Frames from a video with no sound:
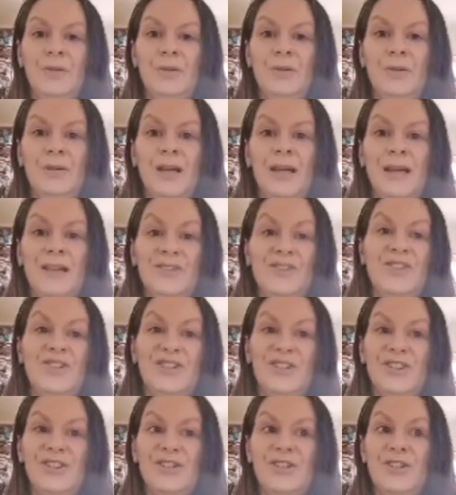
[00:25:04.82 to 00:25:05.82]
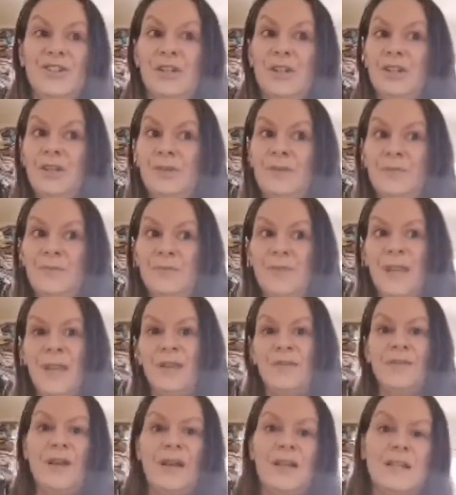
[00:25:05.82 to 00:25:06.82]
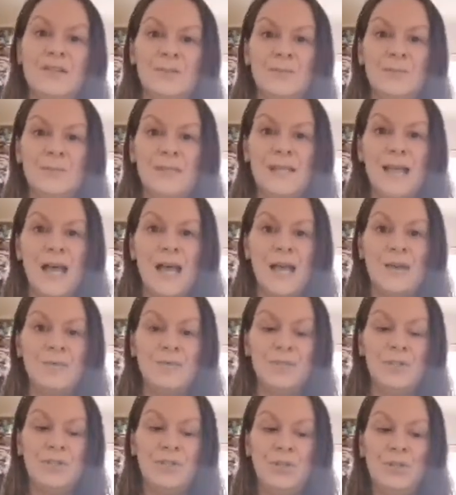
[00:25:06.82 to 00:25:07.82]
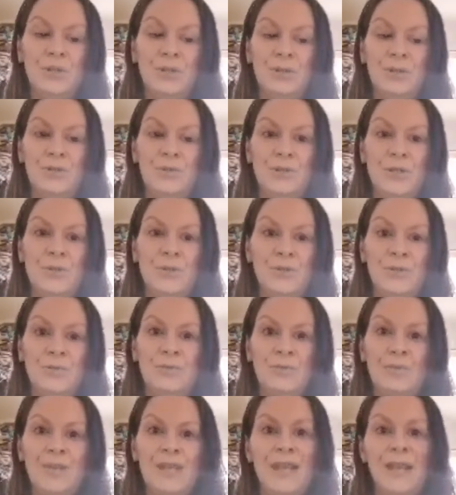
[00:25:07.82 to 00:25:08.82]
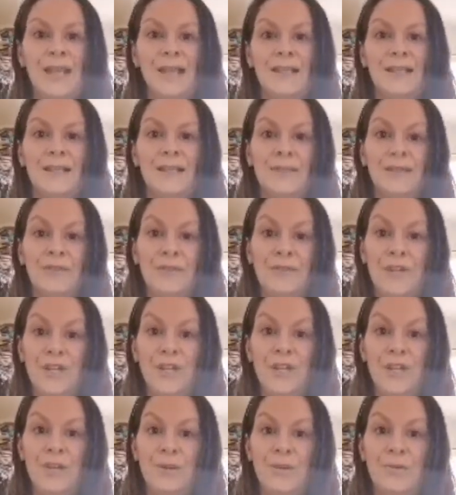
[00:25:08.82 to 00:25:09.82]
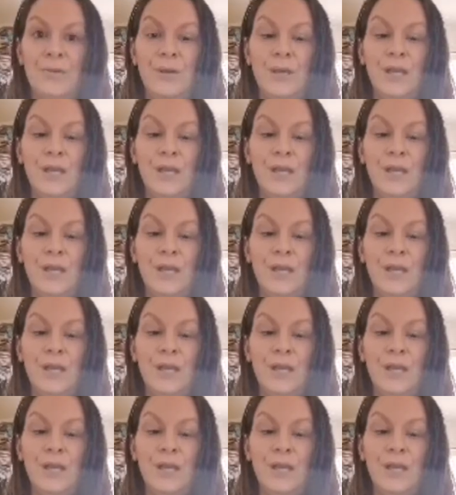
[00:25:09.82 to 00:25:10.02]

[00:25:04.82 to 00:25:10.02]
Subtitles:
And just, find some time to do some things for you.